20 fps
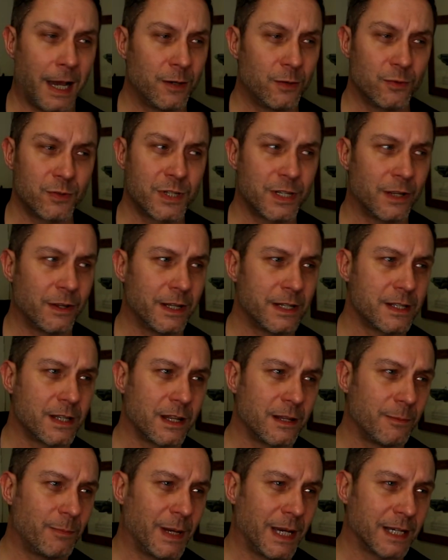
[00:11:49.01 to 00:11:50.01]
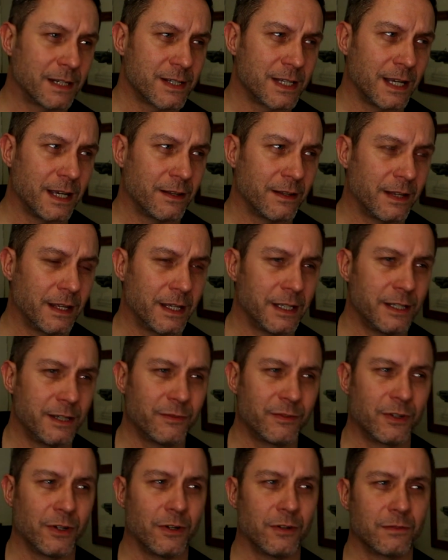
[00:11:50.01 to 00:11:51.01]
And also there's other packs out there.
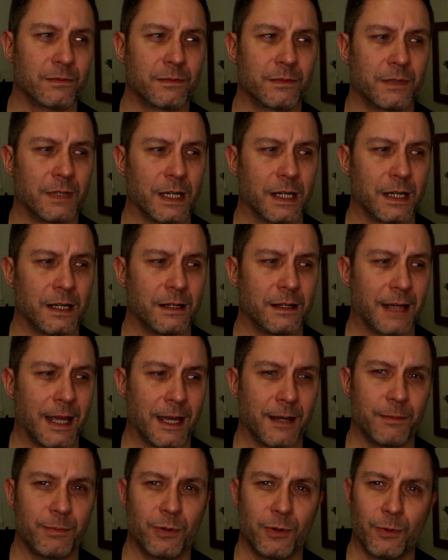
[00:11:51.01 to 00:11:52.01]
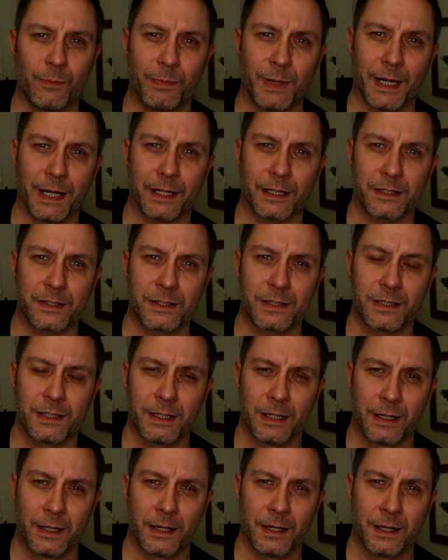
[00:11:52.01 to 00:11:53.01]
You've got airport packs.